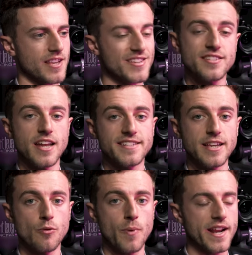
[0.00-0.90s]
This isn't a
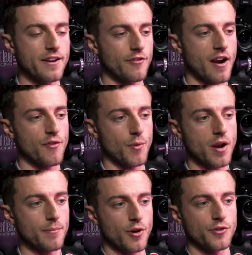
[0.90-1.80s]
deal breaker for
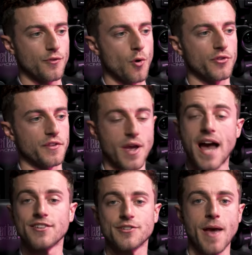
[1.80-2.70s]
everyone, because of course, if you
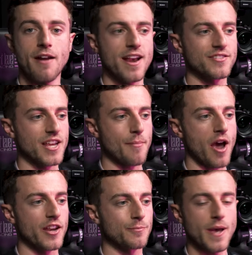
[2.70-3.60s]
have a spare H D M I
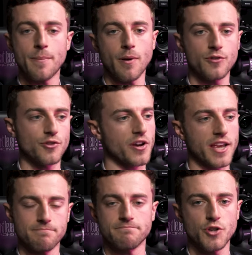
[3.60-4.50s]
and a spare plug
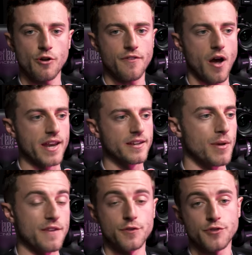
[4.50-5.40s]
socket, you're fine.
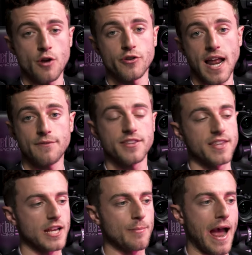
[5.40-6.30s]
But if you don't, you'll have to
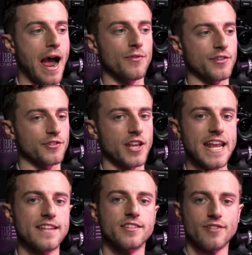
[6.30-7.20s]
think about how this is going to
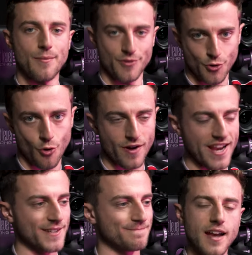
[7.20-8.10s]
integrate with your rig.